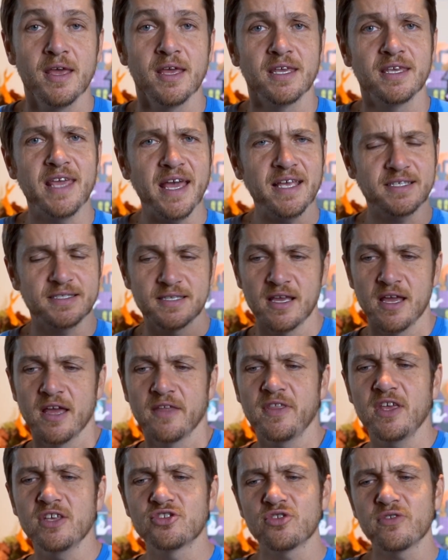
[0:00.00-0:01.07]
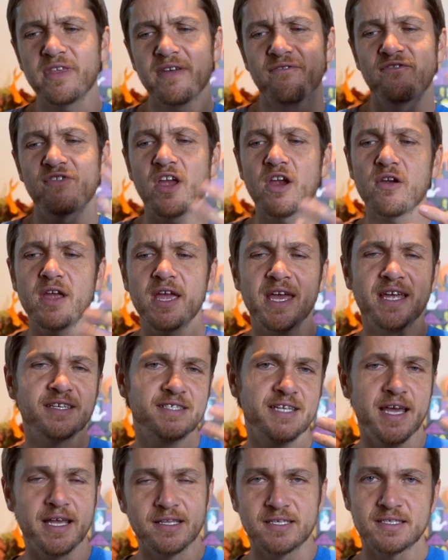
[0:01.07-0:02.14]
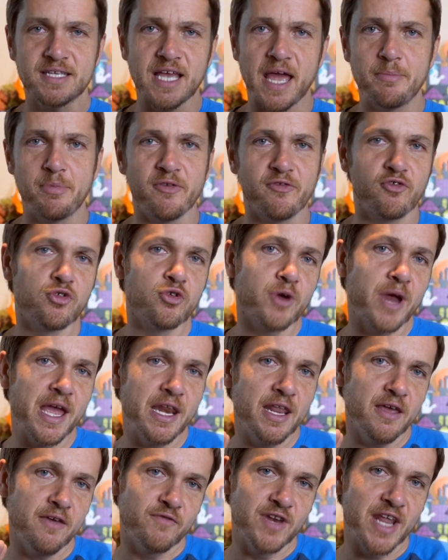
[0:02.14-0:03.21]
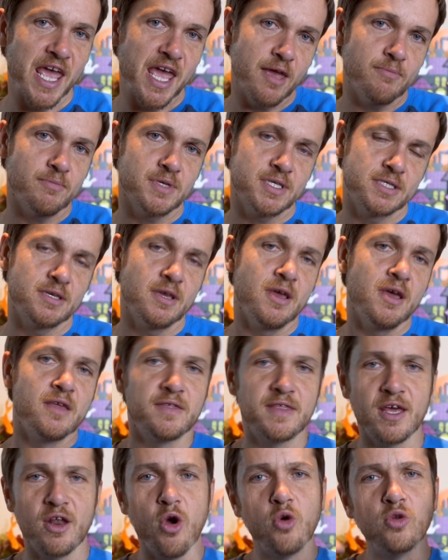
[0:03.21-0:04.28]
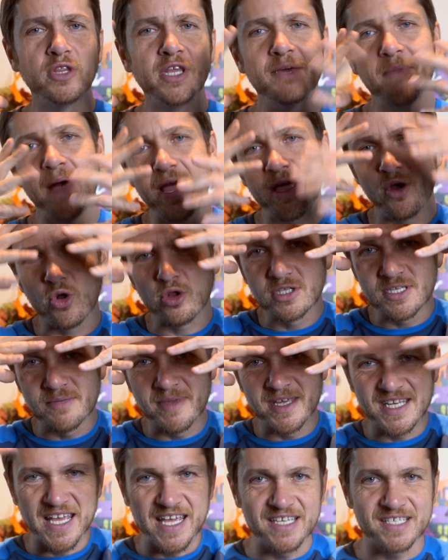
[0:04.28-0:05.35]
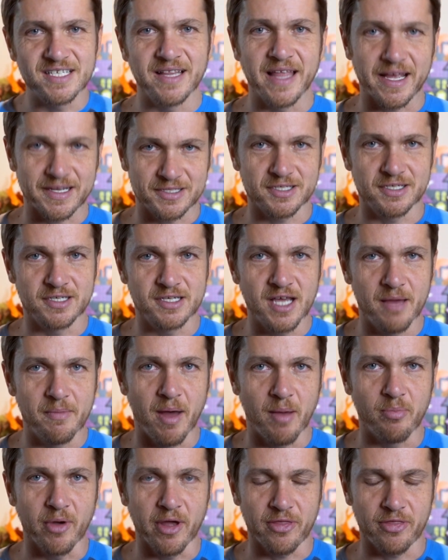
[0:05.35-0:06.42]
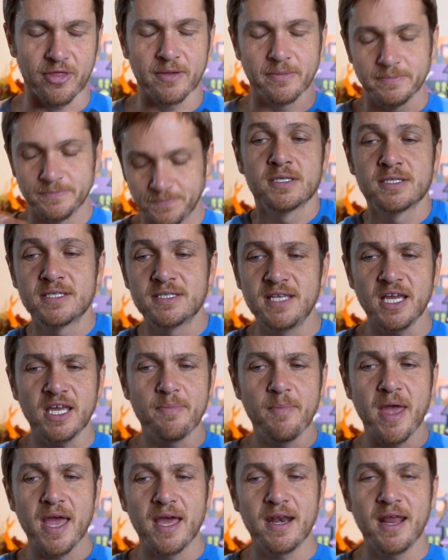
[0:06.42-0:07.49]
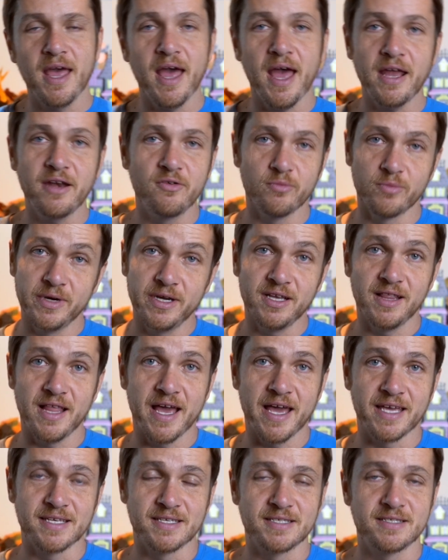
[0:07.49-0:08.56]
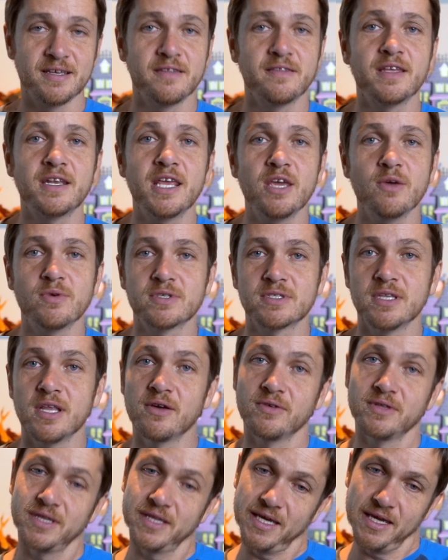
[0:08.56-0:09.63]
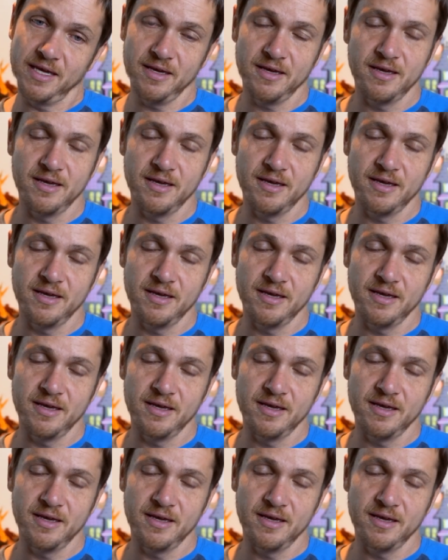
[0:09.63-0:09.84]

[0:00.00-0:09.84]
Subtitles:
Yes, these are the very intense type of creative names that only my ultimate intellect could come up with. Stickman hadn't realized that he was lonely.